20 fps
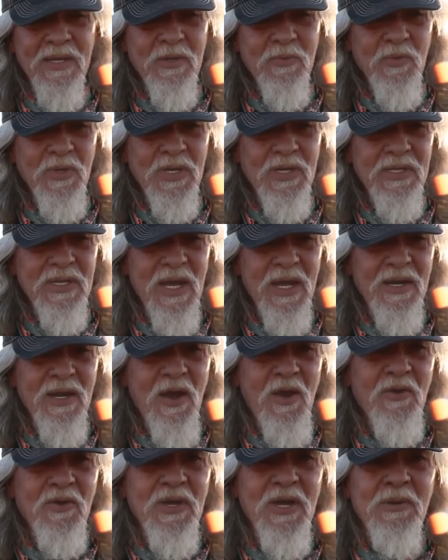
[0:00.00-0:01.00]
And that
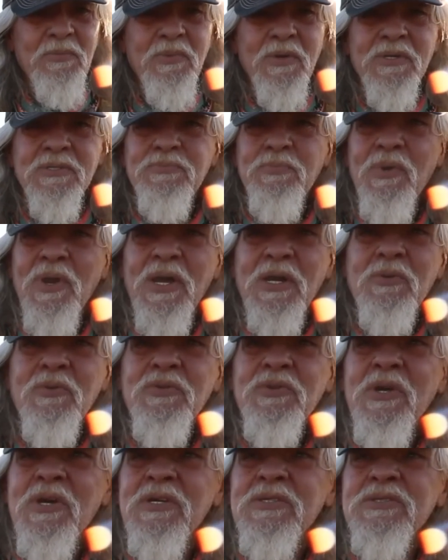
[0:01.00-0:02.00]
dog played
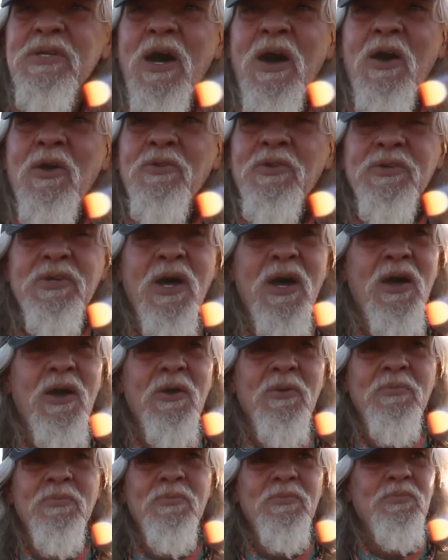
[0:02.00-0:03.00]
with us all the time.